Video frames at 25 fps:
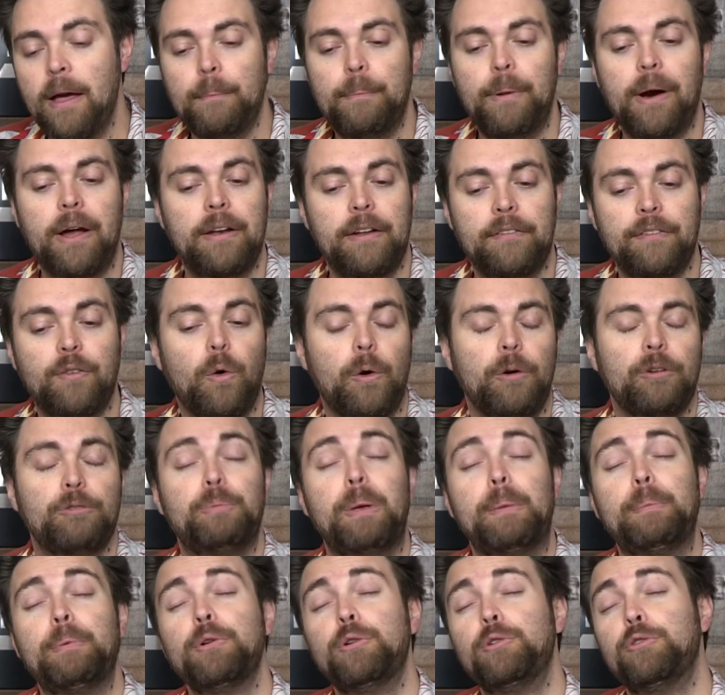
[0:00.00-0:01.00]
But of course,
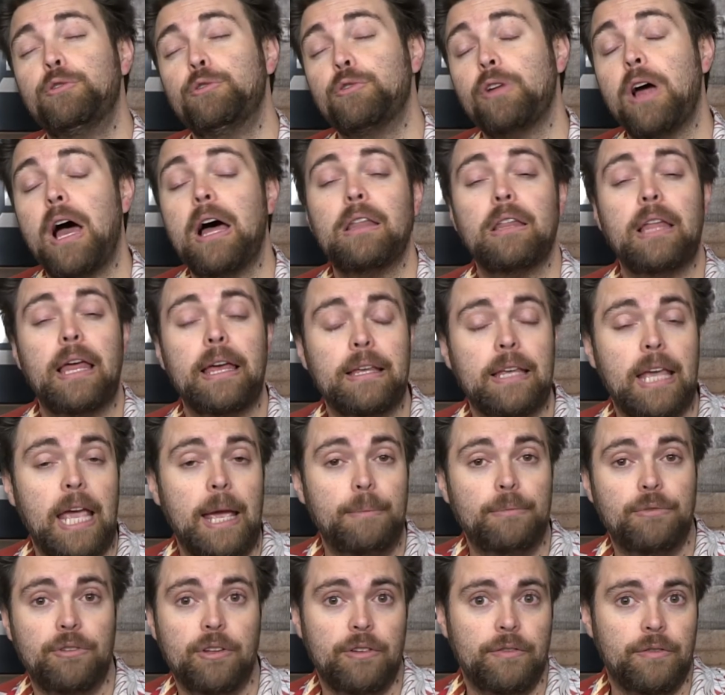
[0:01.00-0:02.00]
people who do not like
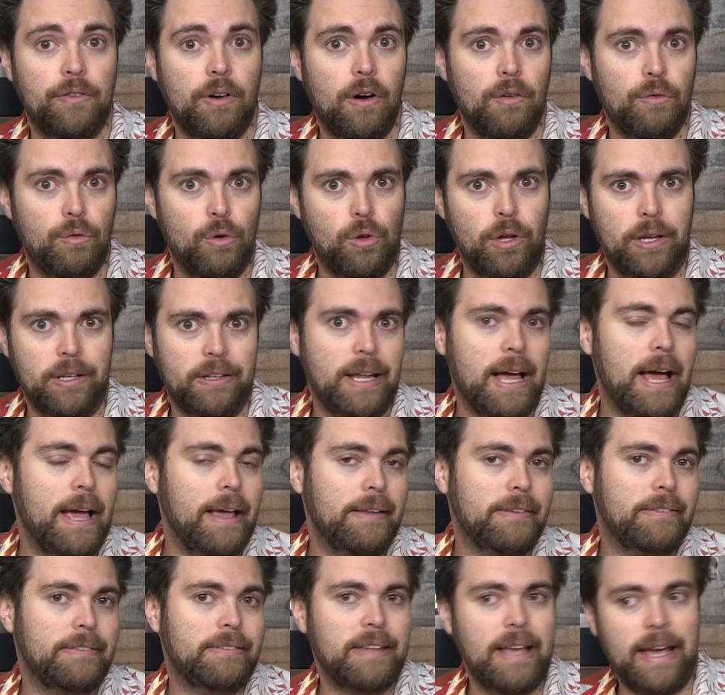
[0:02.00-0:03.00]
games that involve rolling
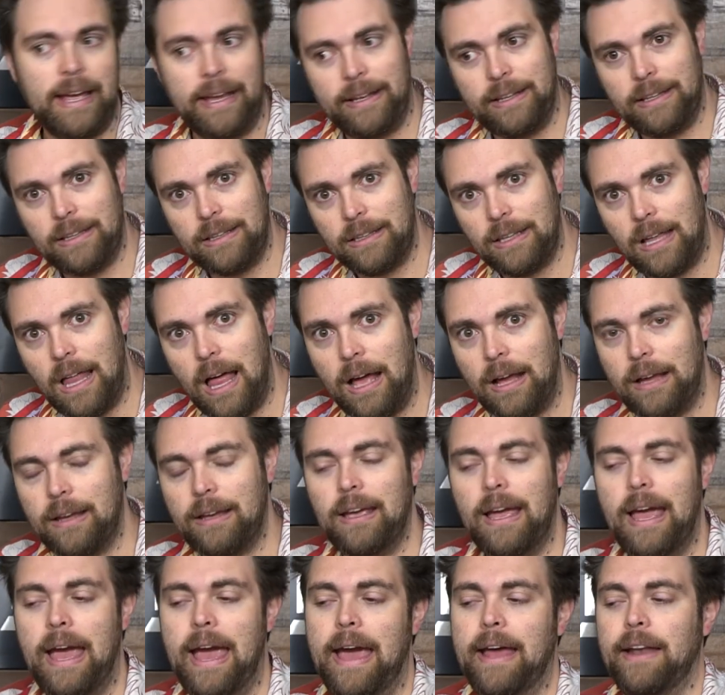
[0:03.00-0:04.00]
dice and
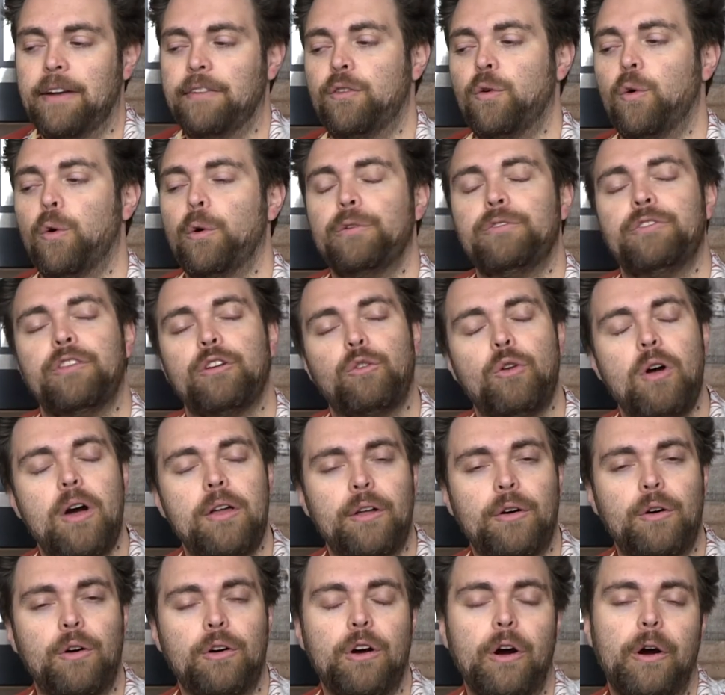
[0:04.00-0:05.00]
luck, and of course the
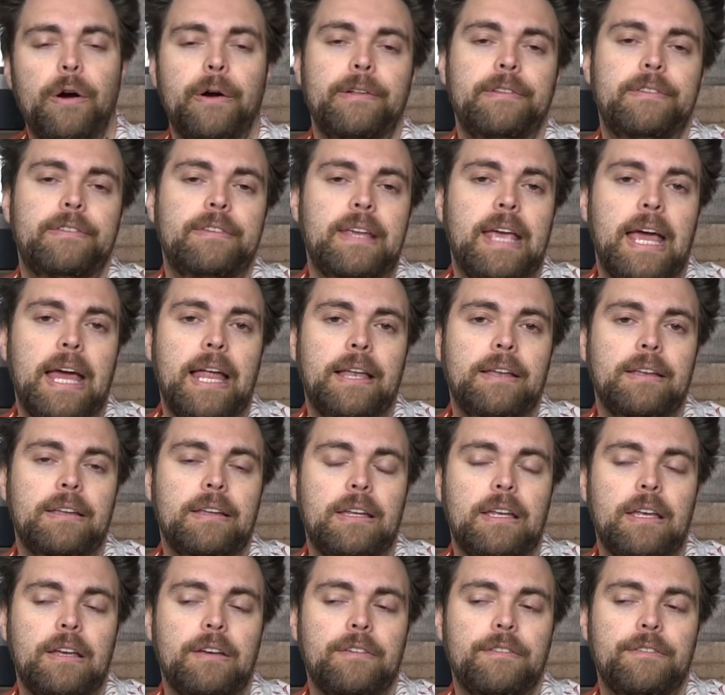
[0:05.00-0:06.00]
Chronicle cards
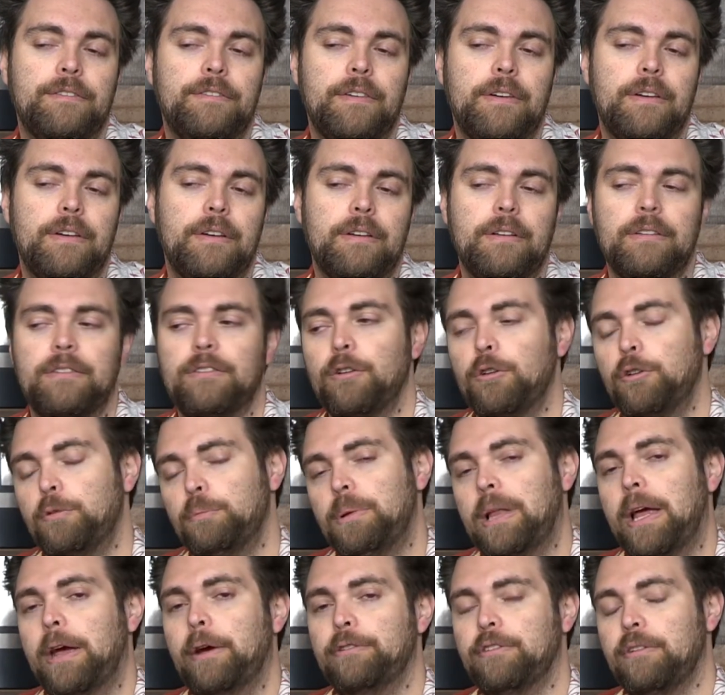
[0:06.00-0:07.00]
can give uh, certain
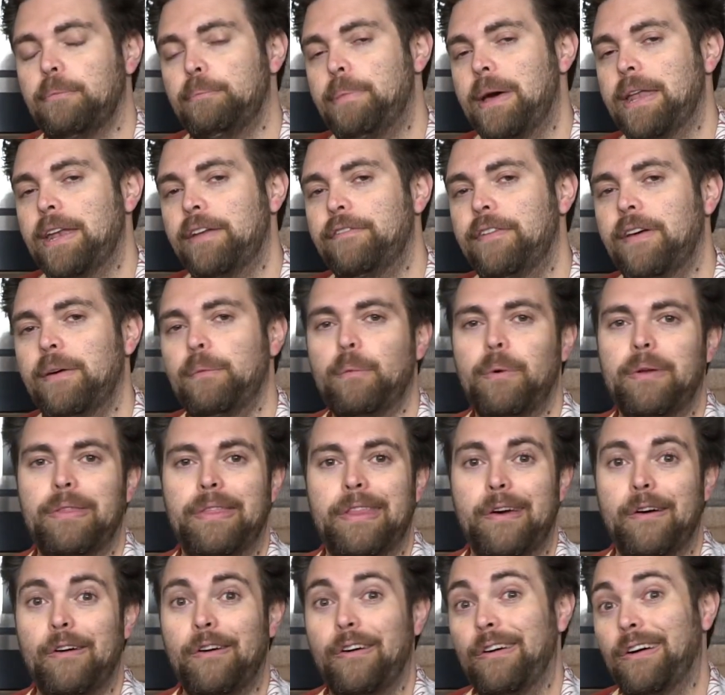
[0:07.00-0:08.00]
players a benefit when
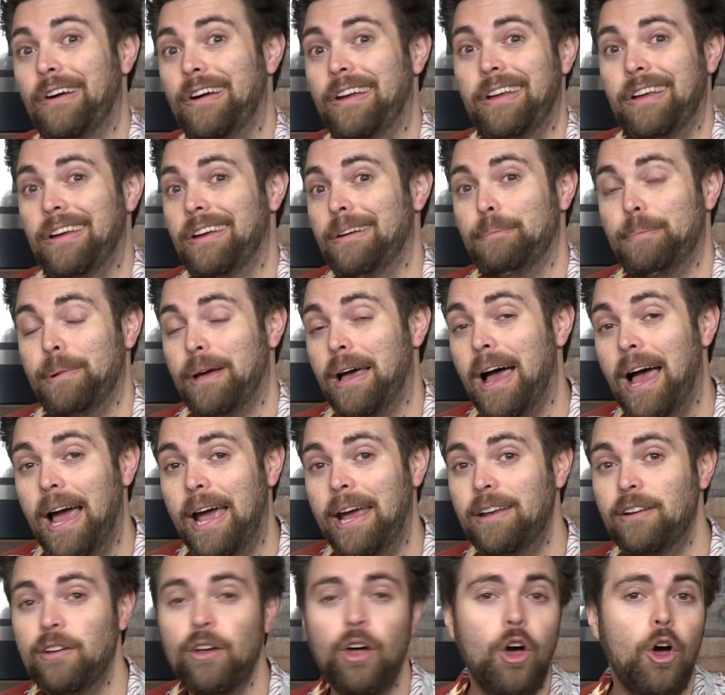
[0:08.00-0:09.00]
they're uh,
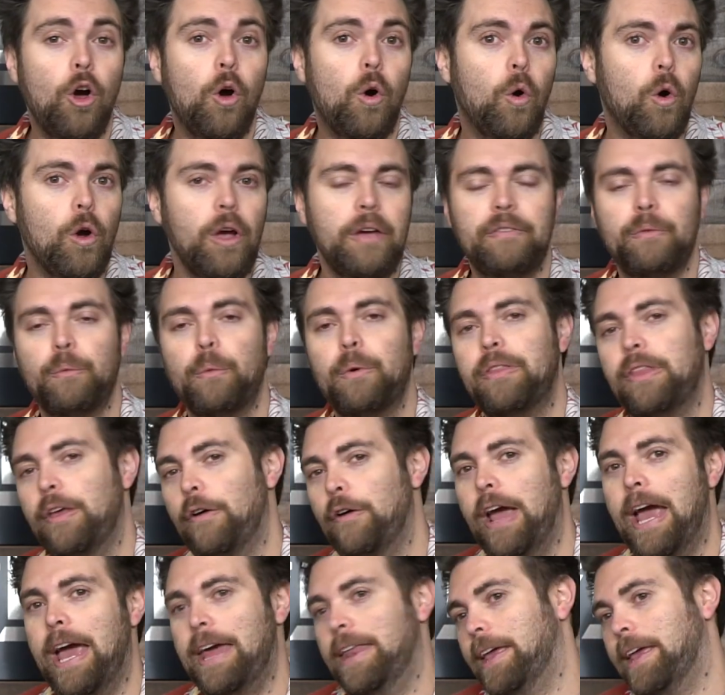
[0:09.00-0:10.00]
behind, or even when
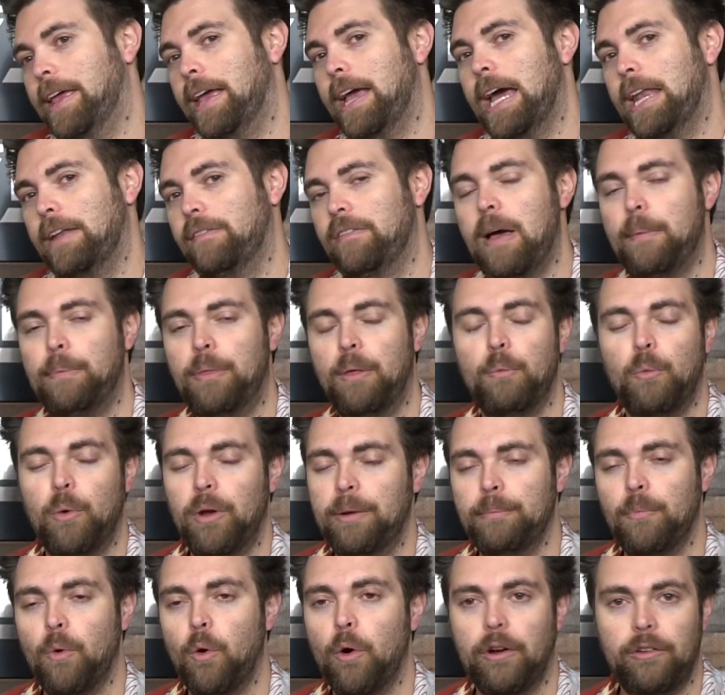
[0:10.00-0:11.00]
they're ahead, it can kind of have them
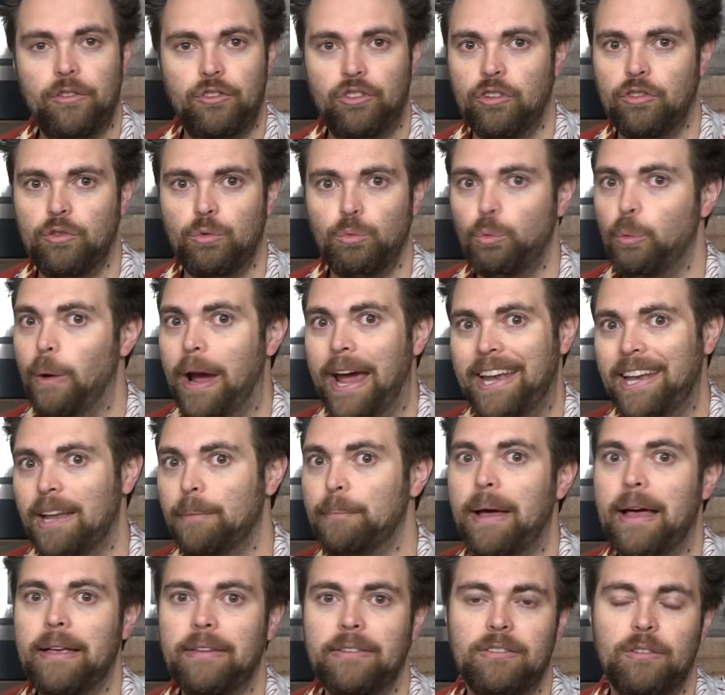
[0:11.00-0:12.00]
win more. It's just
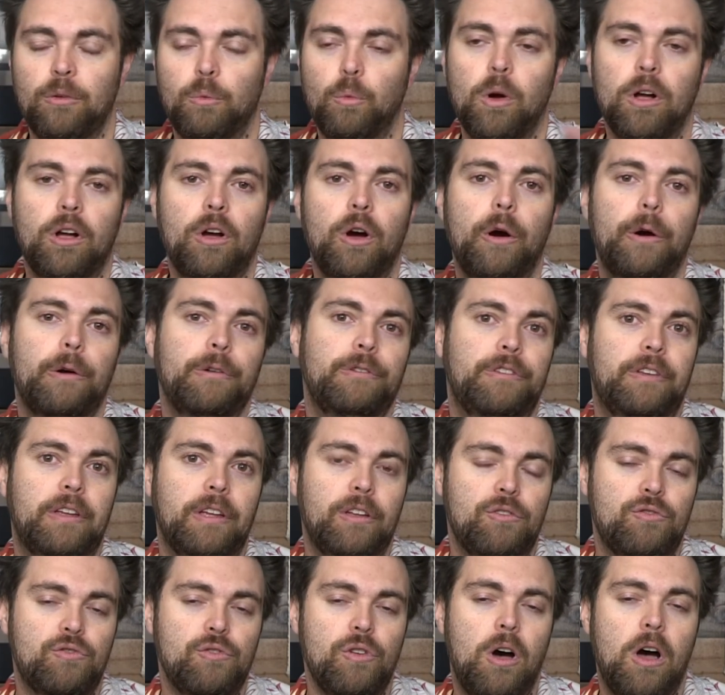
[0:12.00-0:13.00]
random as to what cards
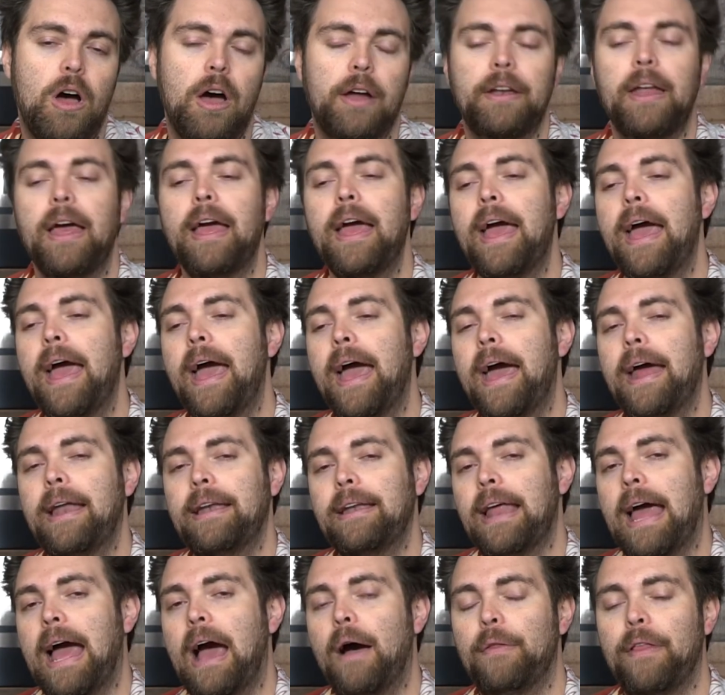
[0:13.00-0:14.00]
get drawn,
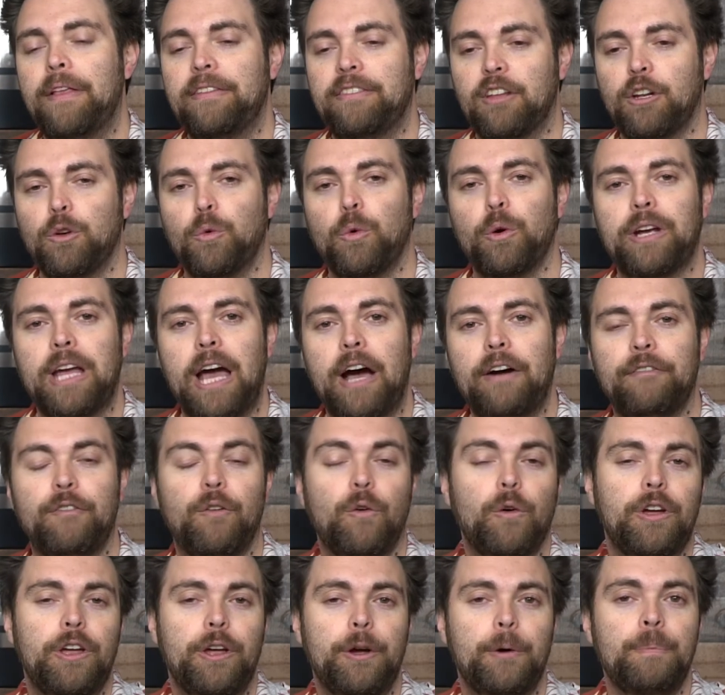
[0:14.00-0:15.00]
and how that's going to work out
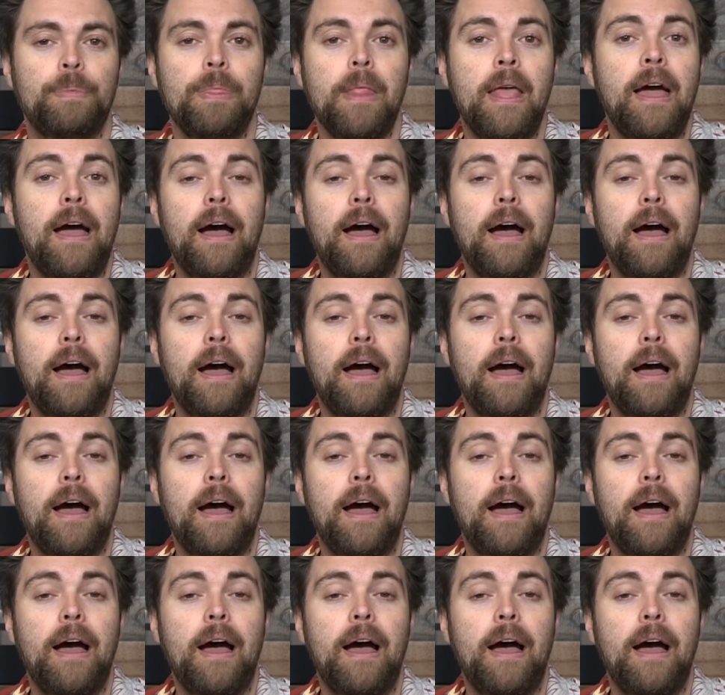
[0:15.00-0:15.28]
for you.